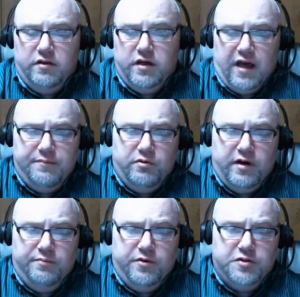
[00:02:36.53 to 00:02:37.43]

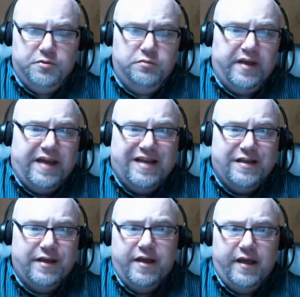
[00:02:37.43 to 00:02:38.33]
copywriting principles began
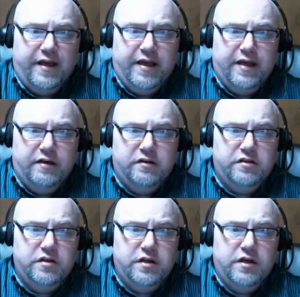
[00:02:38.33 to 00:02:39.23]
to kick in
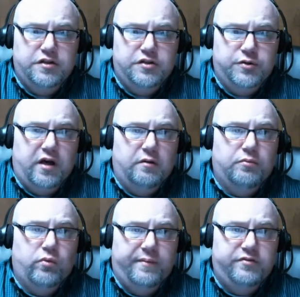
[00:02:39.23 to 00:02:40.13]
to help
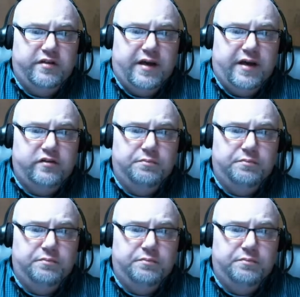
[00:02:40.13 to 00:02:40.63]
websites.